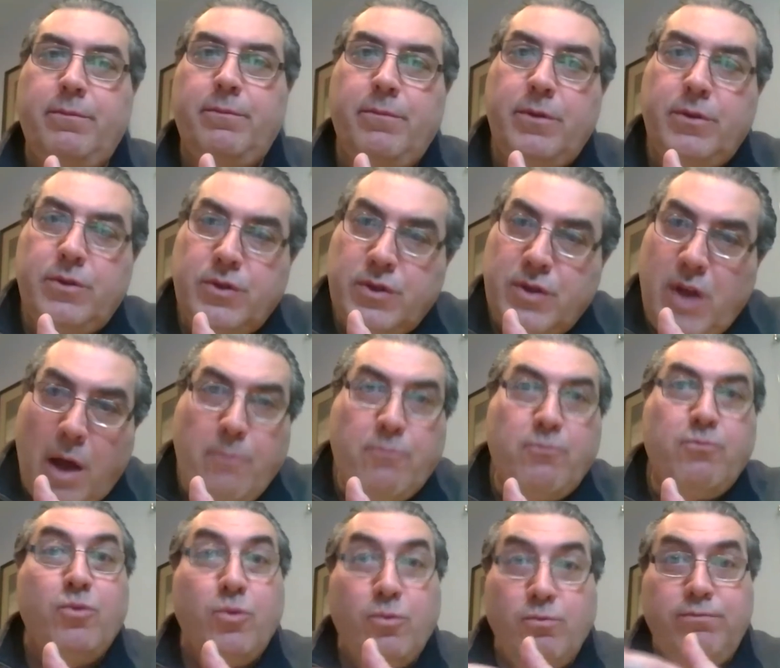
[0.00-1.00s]

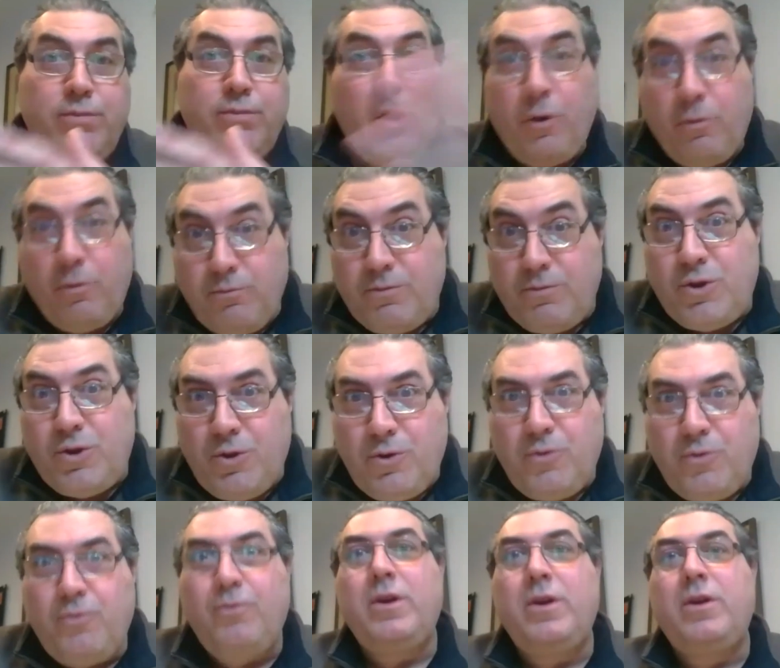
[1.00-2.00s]
some,
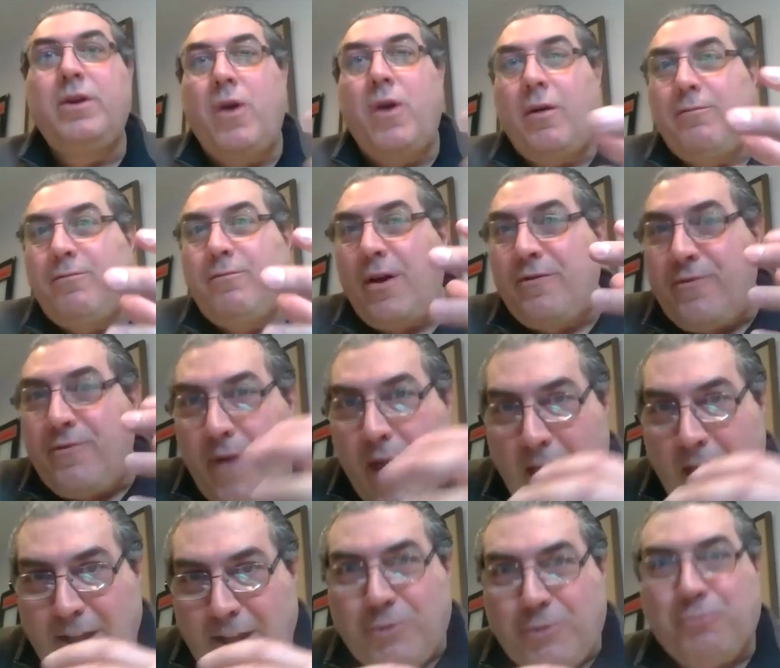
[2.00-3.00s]
new
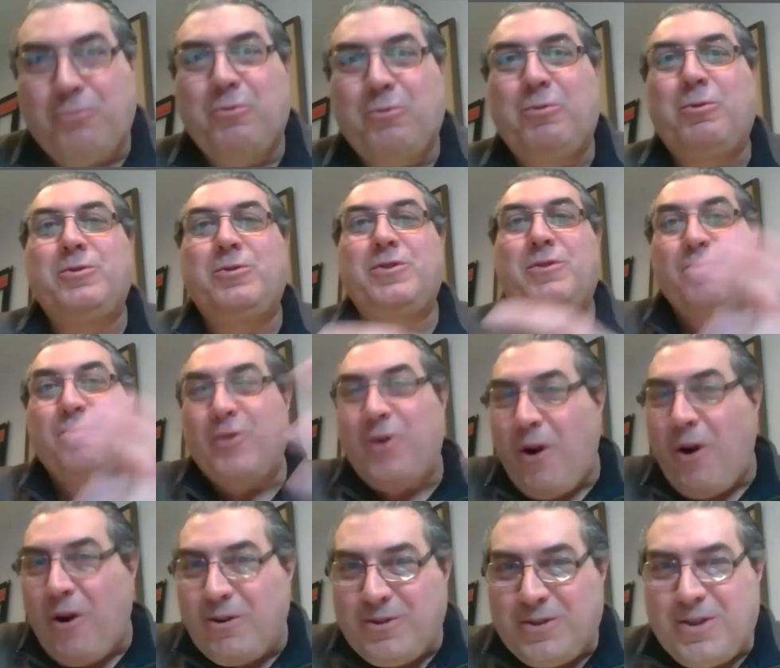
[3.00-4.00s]
advanced rules in
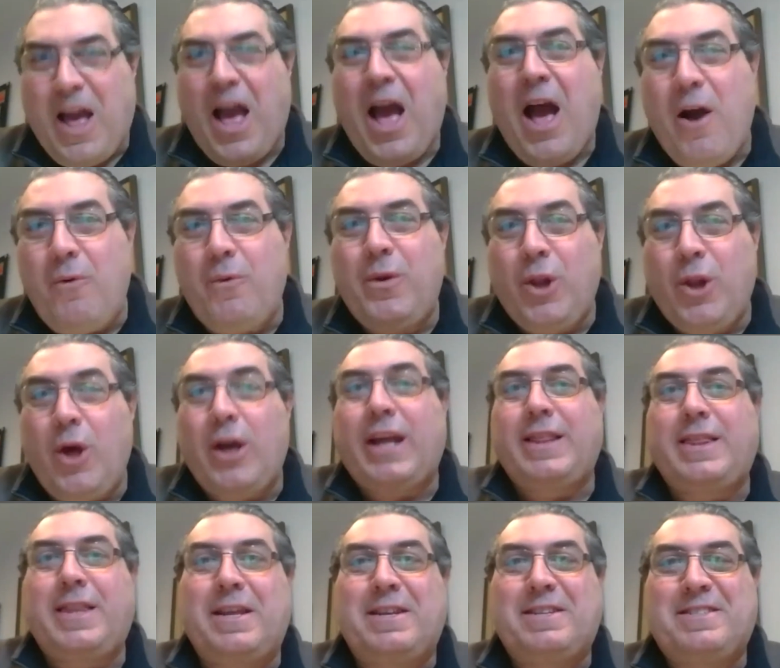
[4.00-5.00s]
regards to how we look
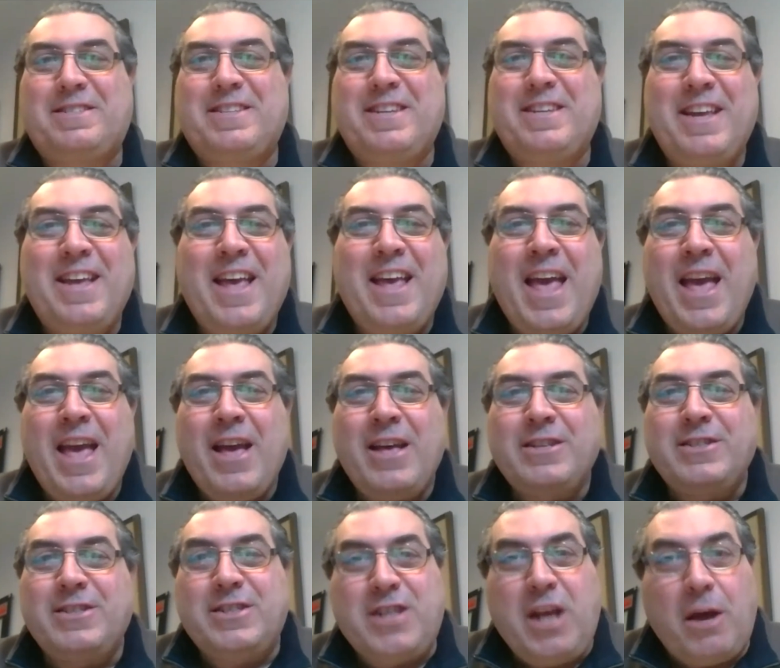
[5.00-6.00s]
at this,
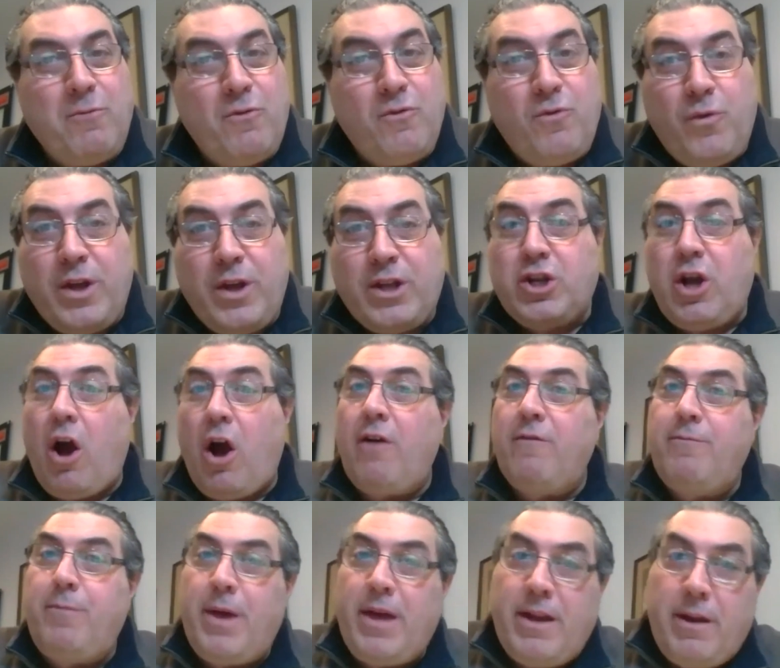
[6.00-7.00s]
some of which
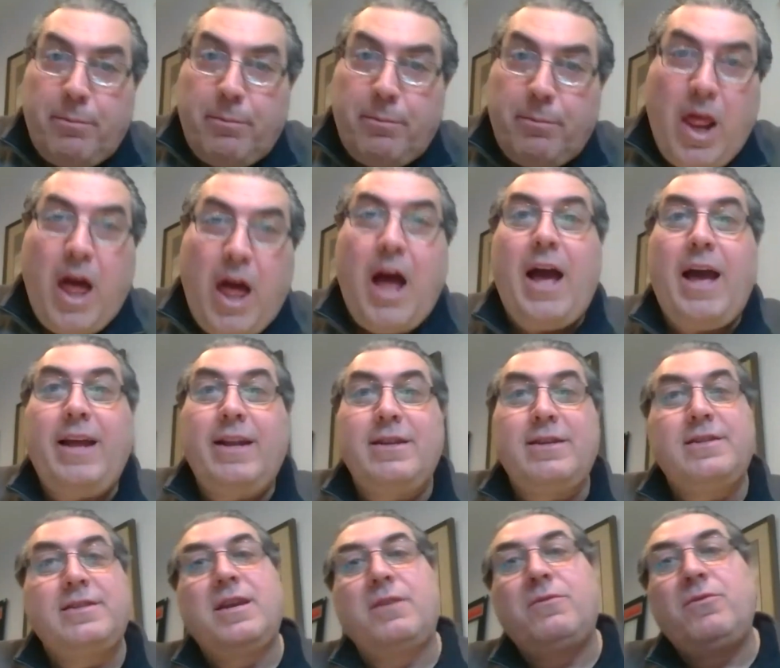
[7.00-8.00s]
have been applied
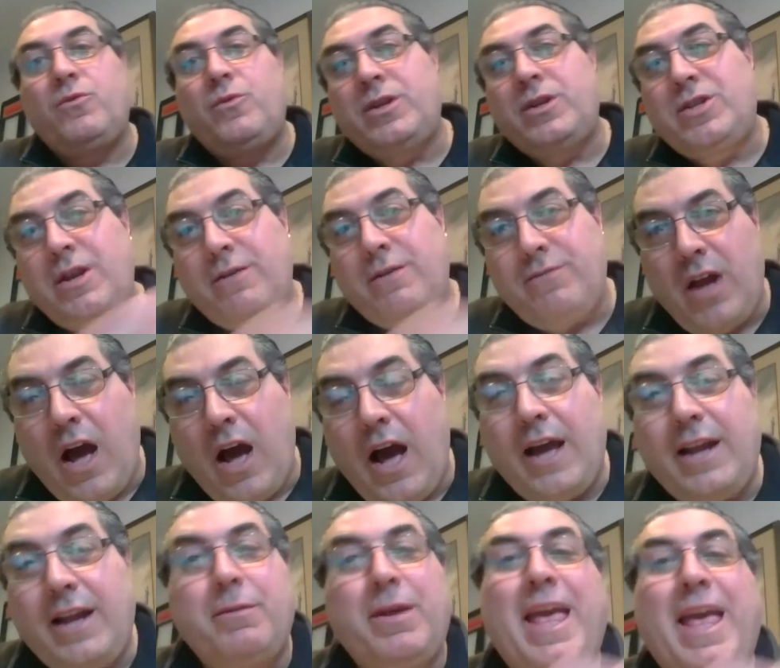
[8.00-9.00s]
and some of which have
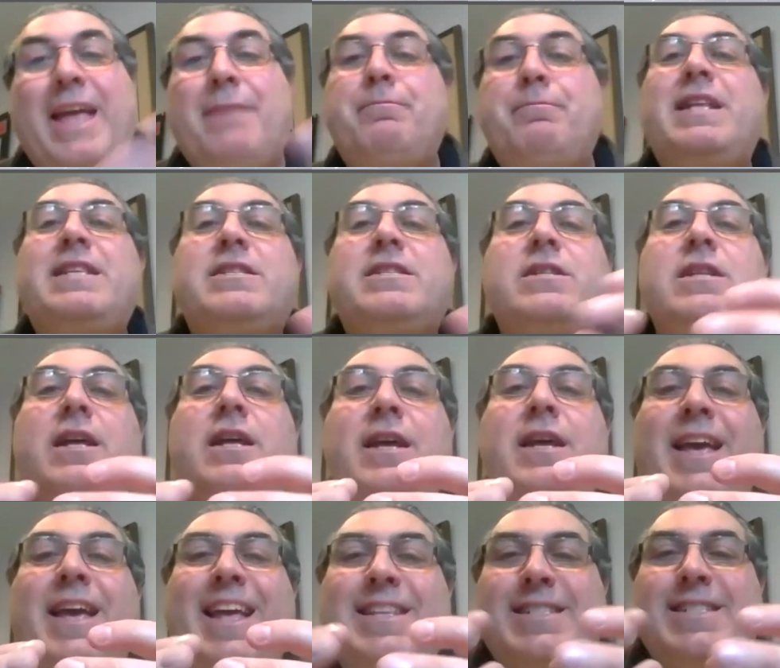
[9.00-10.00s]
not. Again, but
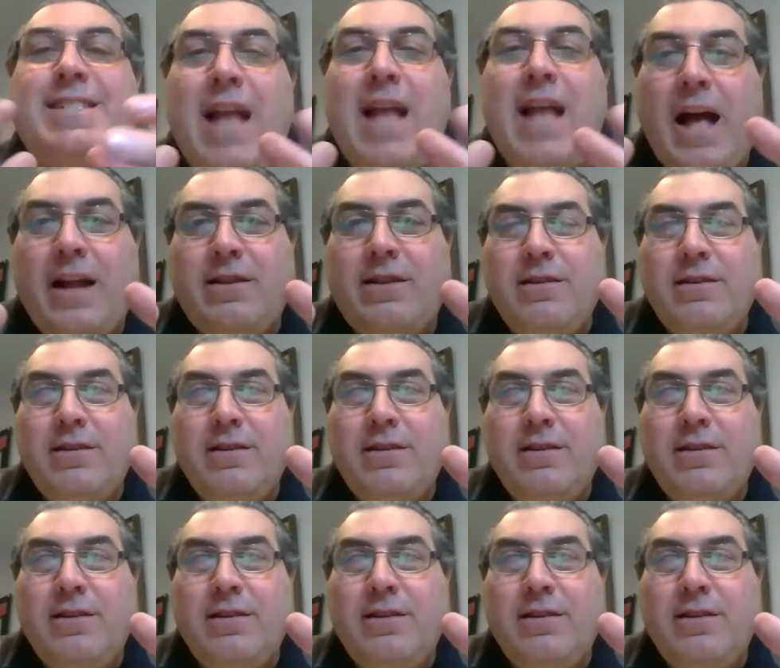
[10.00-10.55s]
it's not